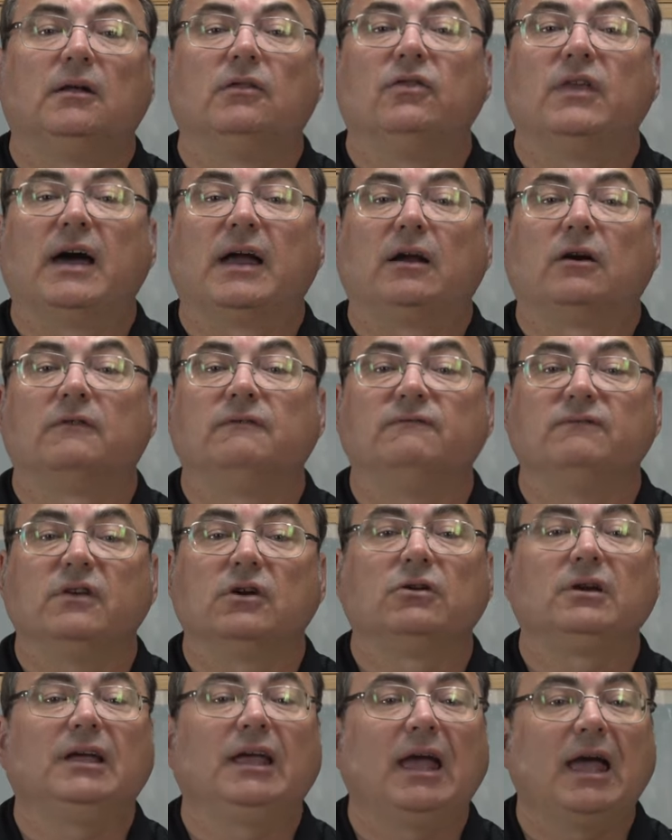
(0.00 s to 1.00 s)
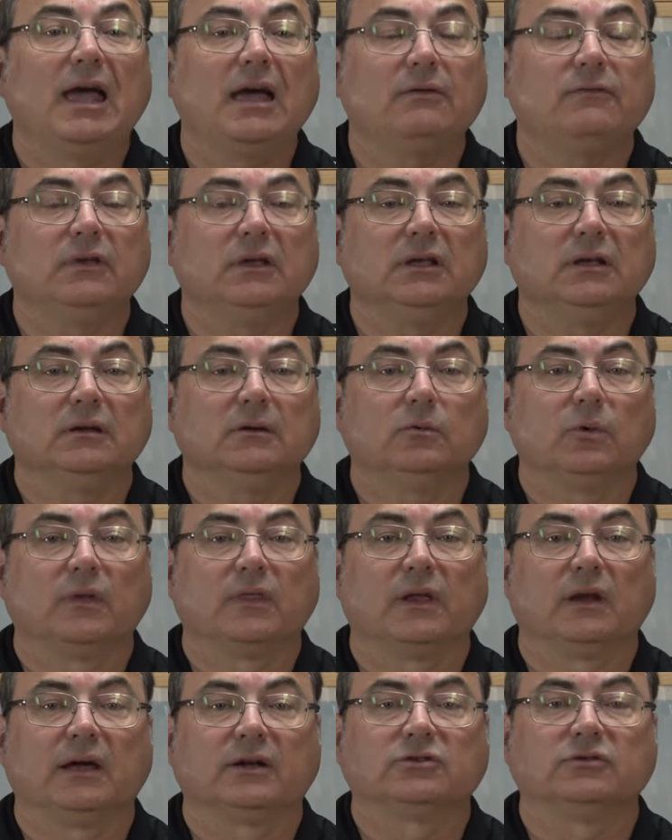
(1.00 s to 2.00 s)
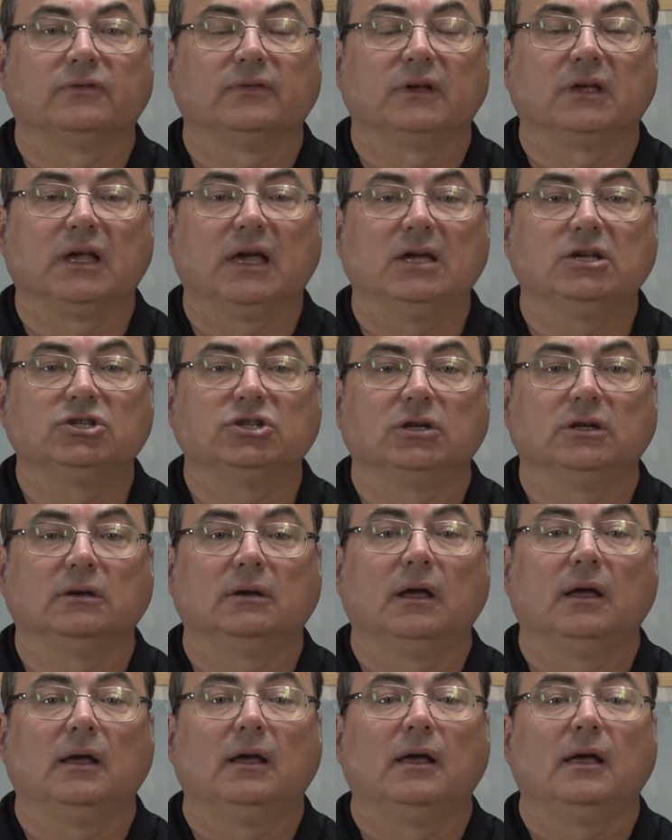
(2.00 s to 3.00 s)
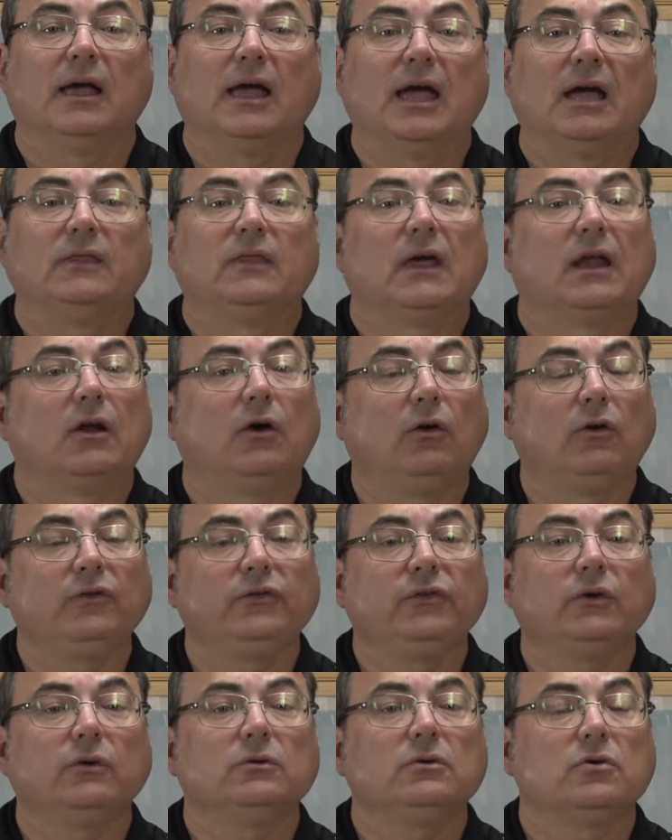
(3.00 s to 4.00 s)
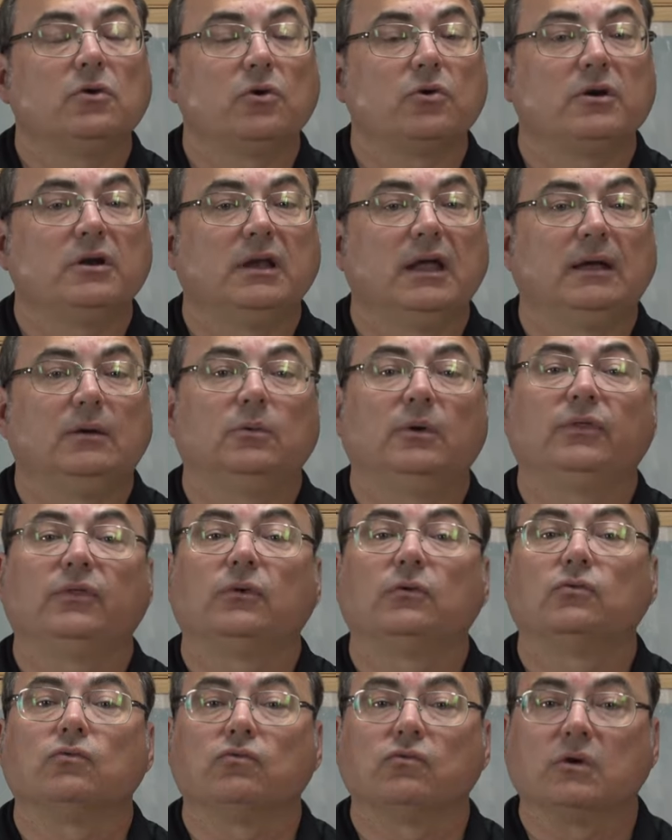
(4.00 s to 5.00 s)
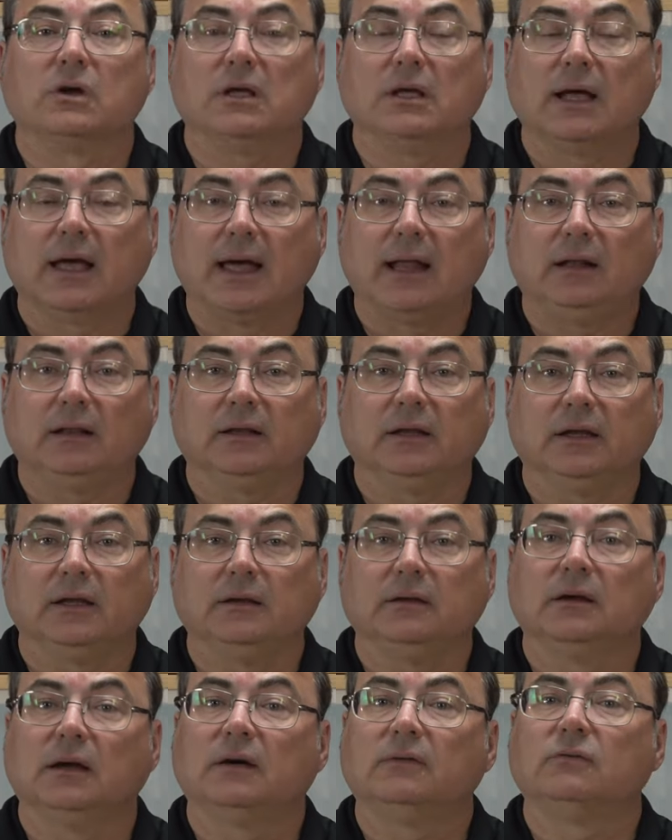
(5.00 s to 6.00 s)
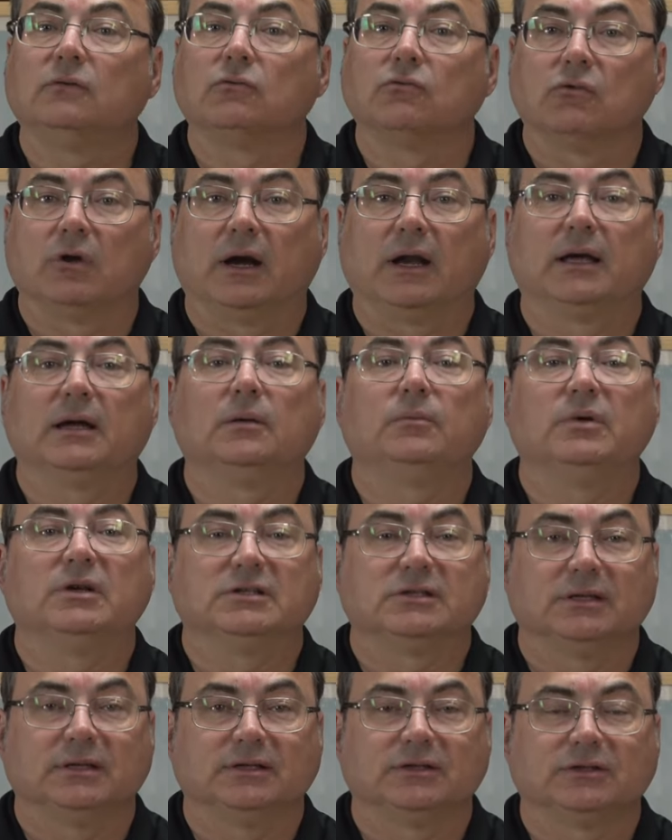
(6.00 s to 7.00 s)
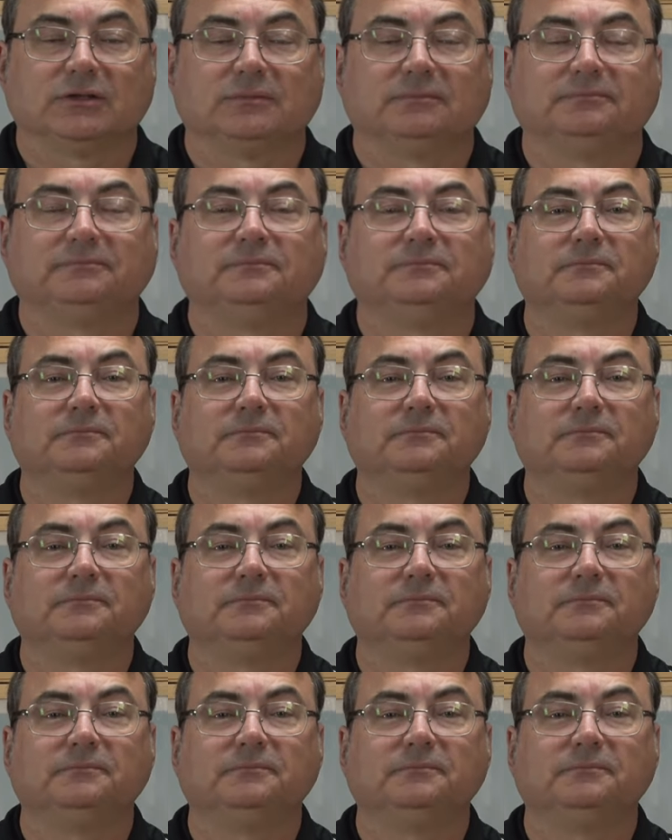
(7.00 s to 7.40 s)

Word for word: that are very heavy with electrification and that also coordinate with the reality of running a business.